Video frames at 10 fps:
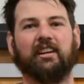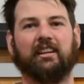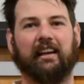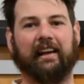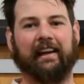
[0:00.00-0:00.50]

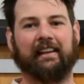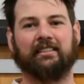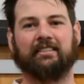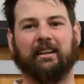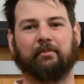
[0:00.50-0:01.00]

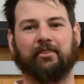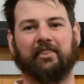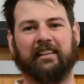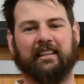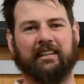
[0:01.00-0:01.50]
and some of
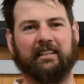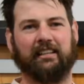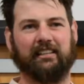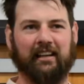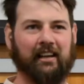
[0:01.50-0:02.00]
the
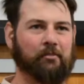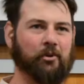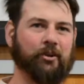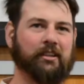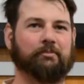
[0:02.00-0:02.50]

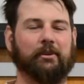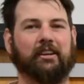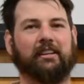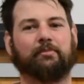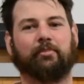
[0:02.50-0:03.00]
more
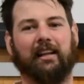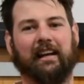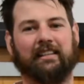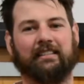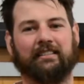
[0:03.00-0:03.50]
experienced
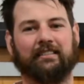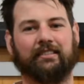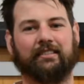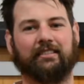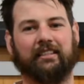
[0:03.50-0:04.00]

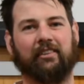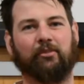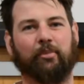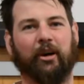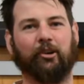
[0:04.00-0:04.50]
players,
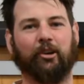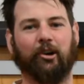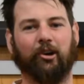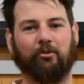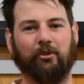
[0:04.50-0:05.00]
David
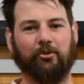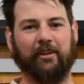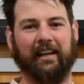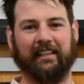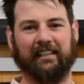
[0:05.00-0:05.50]
Pocock, Will
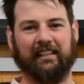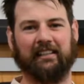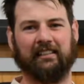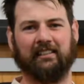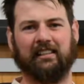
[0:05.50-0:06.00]

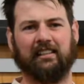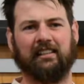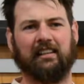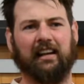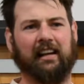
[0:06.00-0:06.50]
Genia,
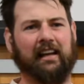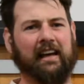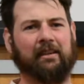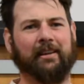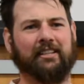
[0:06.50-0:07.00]

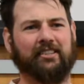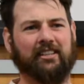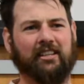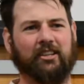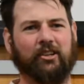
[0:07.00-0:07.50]
Adam
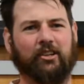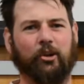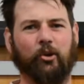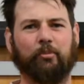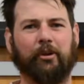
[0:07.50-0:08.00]
Ashley
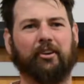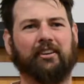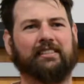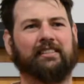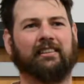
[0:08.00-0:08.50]
Cooper,
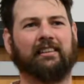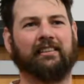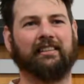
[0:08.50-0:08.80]
I think